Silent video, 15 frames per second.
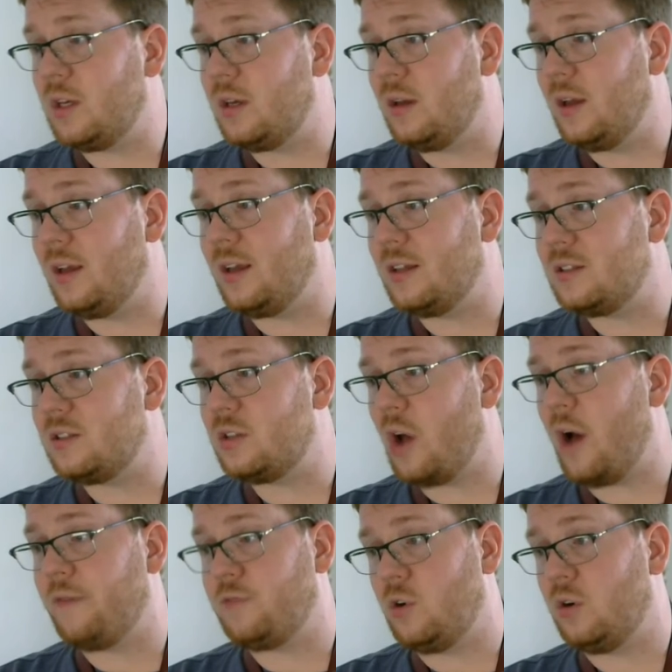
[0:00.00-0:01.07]
it gets
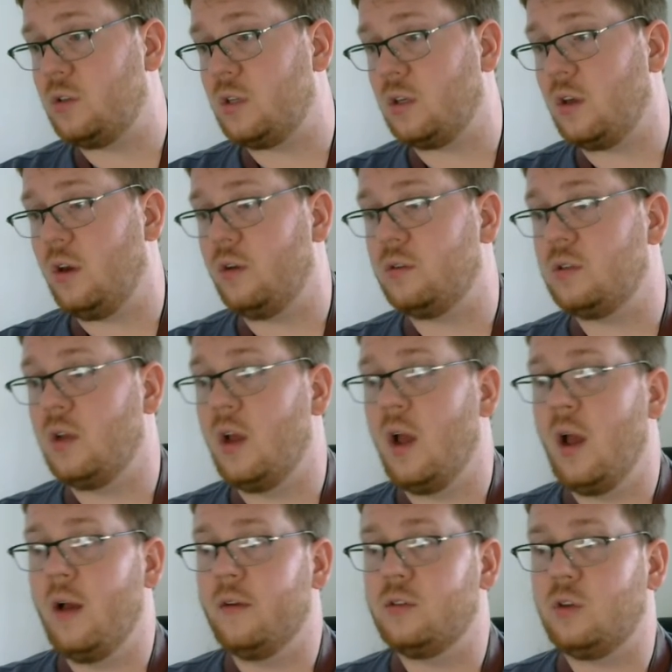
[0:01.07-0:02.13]
softer as it goes.
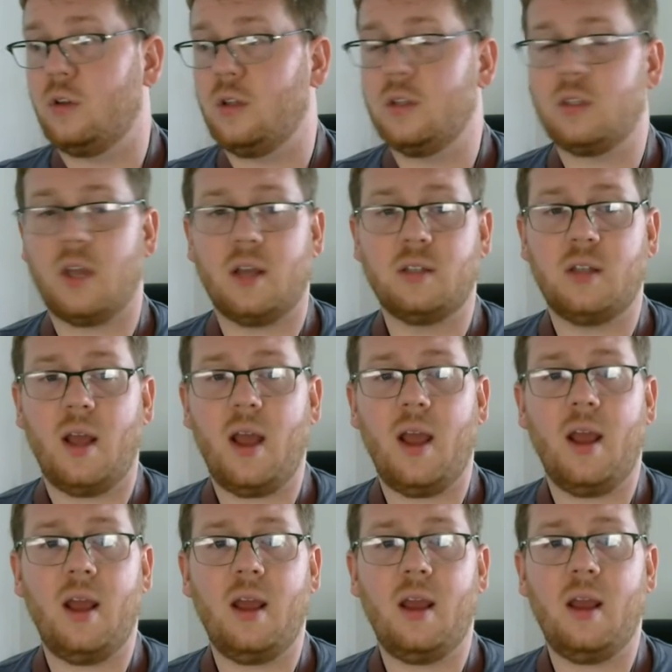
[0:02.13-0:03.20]
So in this case,
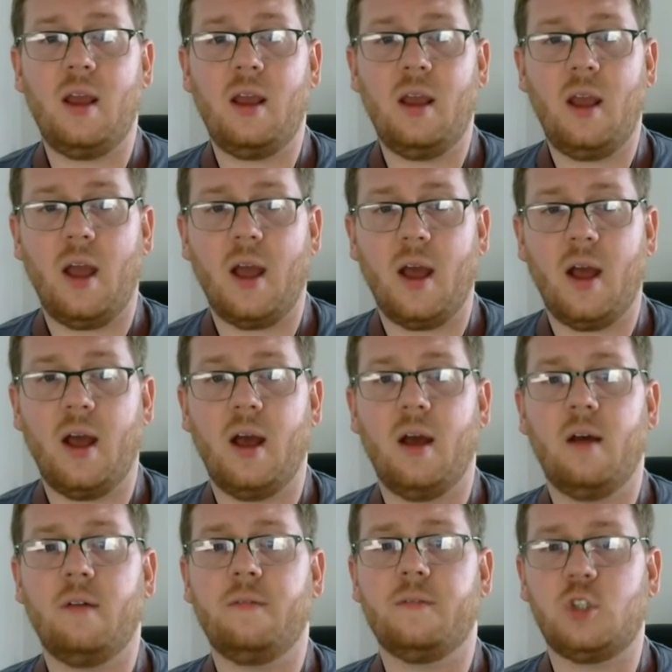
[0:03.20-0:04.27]
A,
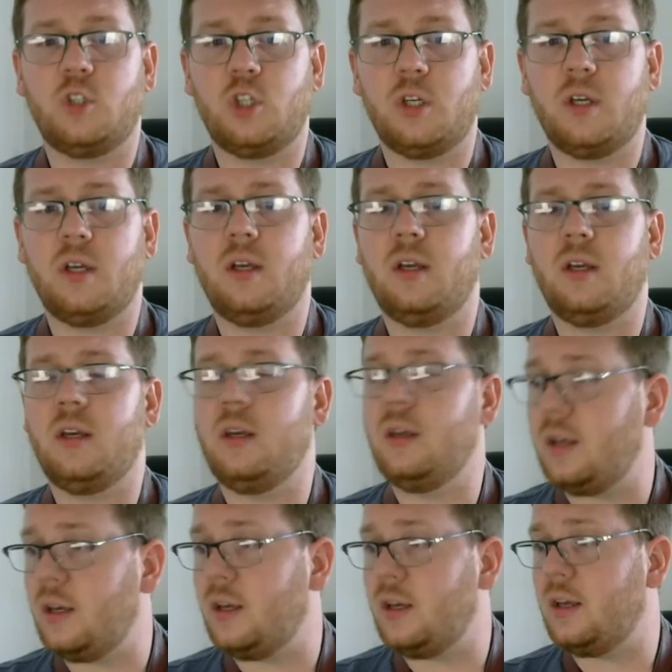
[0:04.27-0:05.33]
F, G,
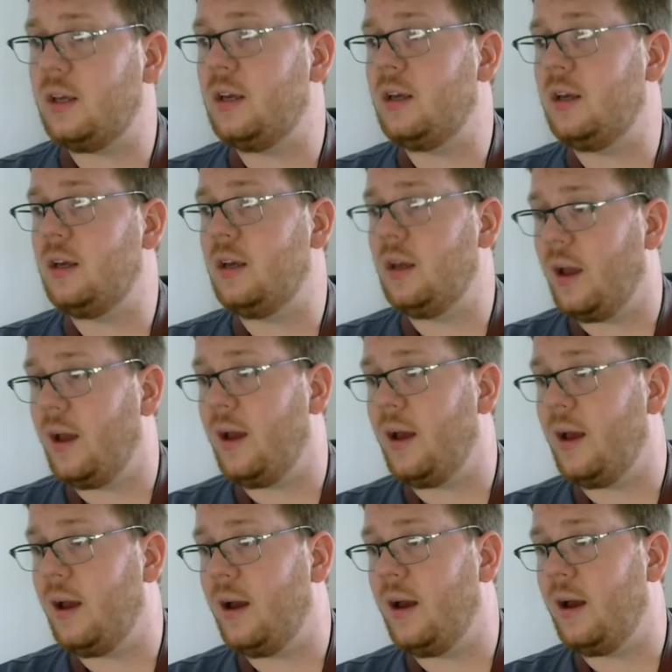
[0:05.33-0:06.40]
E,
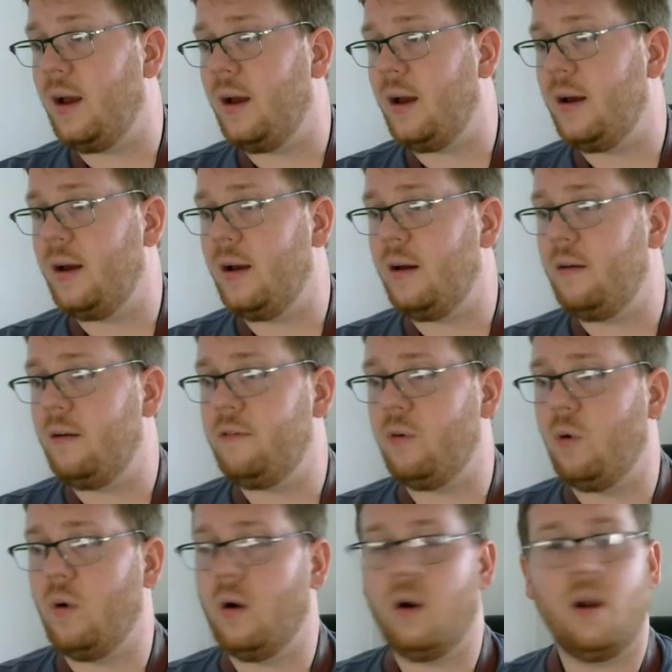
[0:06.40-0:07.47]
F,
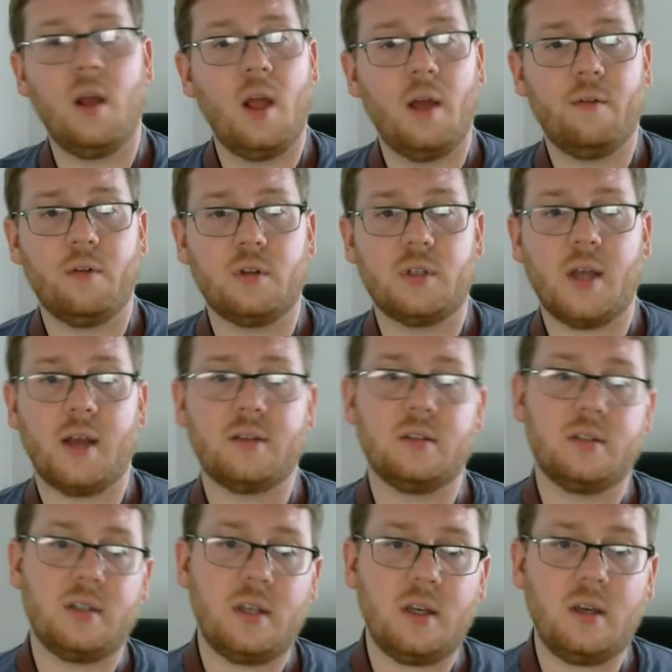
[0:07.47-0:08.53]
or for sax
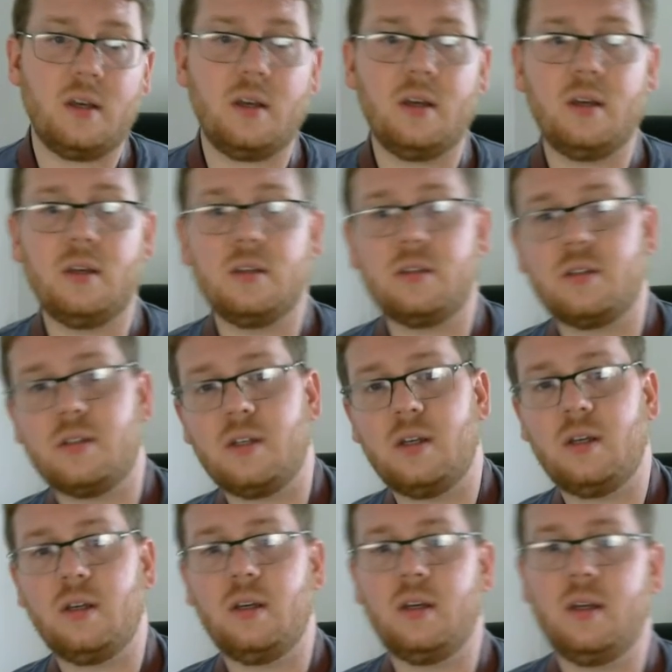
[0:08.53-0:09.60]
is E,
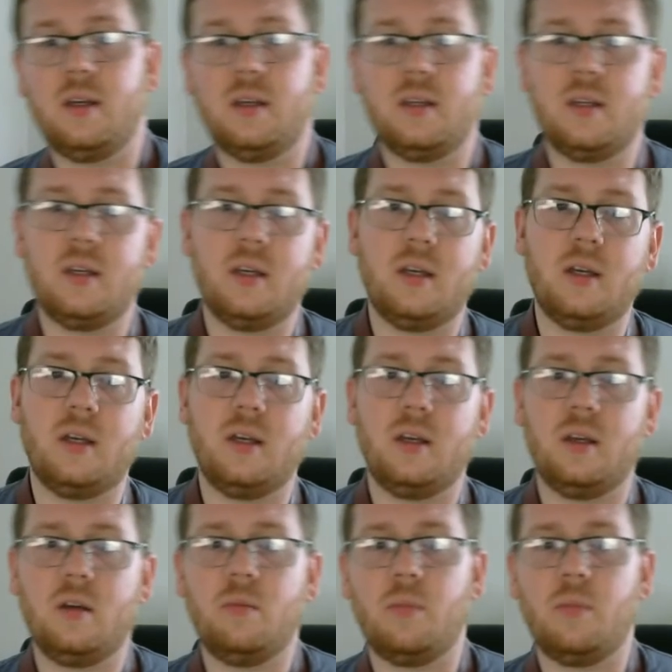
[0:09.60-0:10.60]
C, D,